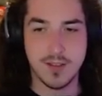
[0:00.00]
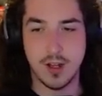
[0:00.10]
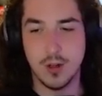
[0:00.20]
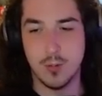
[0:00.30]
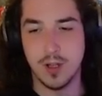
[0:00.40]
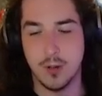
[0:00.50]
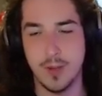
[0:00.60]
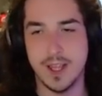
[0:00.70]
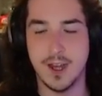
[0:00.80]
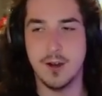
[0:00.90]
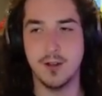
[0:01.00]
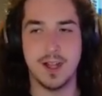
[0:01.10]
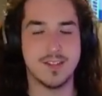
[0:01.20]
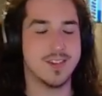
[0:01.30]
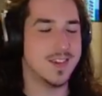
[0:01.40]
to the wheel we go.
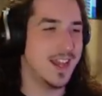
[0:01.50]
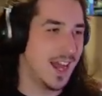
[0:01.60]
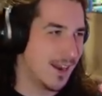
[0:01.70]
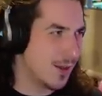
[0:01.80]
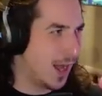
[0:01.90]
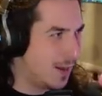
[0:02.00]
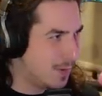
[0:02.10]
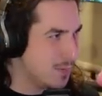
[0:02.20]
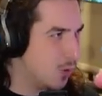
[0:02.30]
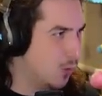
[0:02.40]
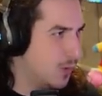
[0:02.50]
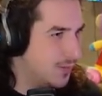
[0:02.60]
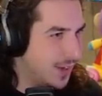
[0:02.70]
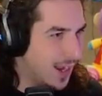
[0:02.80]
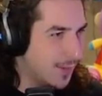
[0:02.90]
Let's see. I don't know how many more we've
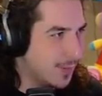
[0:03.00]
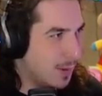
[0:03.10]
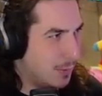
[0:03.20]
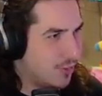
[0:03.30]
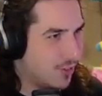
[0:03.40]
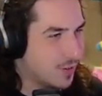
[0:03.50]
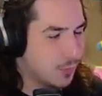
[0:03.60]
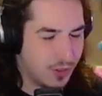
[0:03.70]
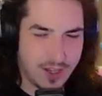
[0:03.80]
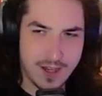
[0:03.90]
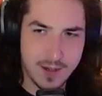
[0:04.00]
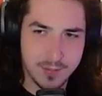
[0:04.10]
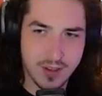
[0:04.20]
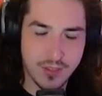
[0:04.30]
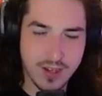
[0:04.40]
got. I think maybe 6
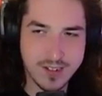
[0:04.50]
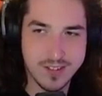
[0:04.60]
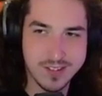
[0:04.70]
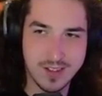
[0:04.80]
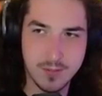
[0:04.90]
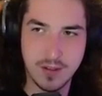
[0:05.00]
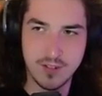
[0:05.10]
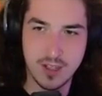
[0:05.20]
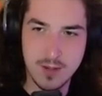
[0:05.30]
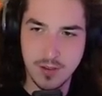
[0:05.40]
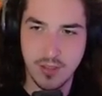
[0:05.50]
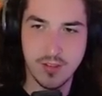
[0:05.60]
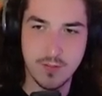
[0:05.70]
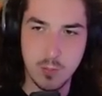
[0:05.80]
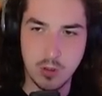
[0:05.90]
teams. I think 6 teams, 7 teams. I think
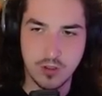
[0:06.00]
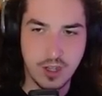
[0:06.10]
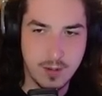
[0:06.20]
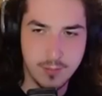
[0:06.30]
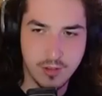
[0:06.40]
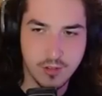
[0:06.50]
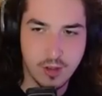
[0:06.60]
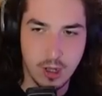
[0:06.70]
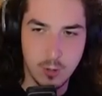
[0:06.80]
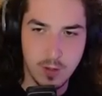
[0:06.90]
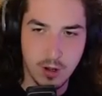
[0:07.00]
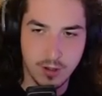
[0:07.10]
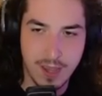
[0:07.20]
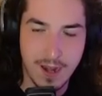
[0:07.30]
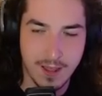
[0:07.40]
7 more teams. Let's go. We are
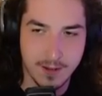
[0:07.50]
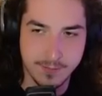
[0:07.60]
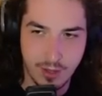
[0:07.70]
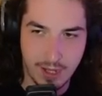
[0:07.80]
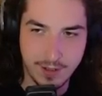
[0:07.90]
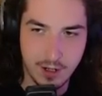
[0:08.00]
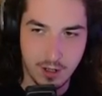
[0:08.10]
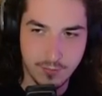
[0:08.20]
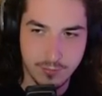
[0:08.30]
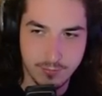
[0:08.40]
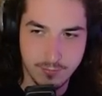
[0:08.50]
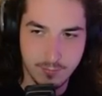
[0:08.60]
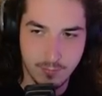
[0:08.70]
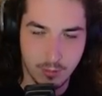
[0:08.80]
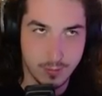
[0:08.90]
getting to end it off,
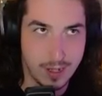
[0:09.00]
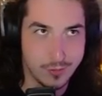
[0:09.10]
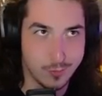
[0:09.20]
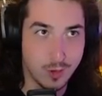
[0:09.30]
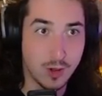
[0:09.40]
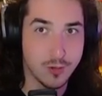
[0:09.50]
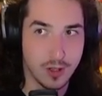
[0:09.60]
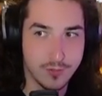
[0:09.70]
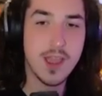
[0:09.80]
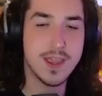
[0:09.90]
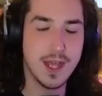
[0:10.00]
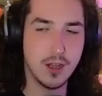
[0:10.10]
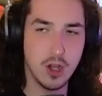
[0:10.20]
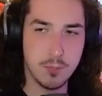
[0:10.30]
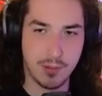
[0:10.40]
or actually start us off.
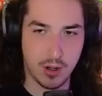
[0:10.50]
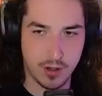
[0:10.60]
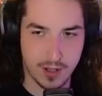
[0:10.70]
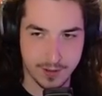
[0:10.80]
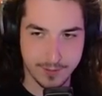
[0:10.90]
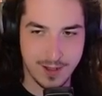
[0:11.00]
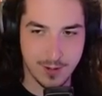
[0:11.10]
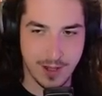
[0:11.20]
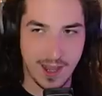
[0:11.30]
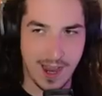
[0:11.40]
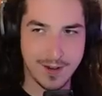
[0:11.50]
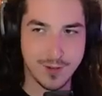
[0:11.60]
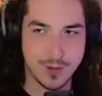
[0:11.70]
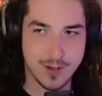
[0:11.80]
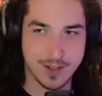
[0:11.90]
Yellow Bardock. Okay, I actually
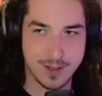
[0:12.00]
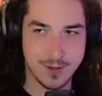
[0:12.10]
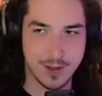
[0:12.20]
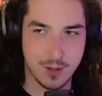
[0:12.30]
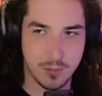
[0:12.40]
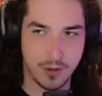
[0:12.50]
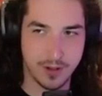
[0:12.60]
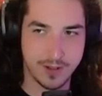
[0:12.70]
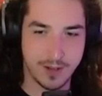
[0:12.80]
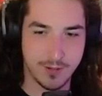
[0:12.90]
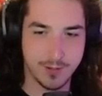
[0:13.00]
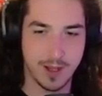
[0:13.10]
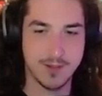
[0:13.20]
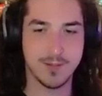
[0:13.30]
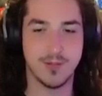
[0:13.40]
do get to use Yellow Bardock now.
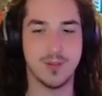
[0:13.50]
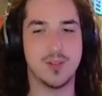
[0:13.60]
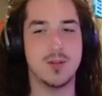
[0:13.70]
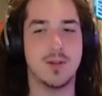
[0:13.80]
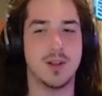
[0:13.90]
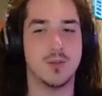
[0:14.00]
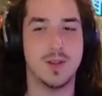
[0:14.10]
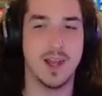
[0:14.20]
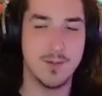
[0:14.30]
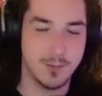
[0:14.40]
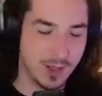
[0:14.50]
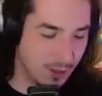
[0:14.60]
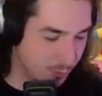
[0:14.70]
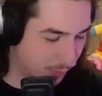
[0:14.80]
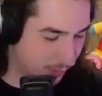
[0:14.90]
Okay, let's see what else we got. With Yellow
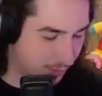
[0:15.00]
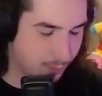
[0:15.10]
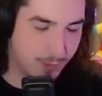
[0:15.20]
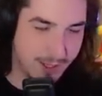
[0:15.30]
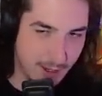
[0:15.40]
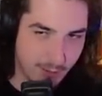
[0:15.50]
Bardock, we now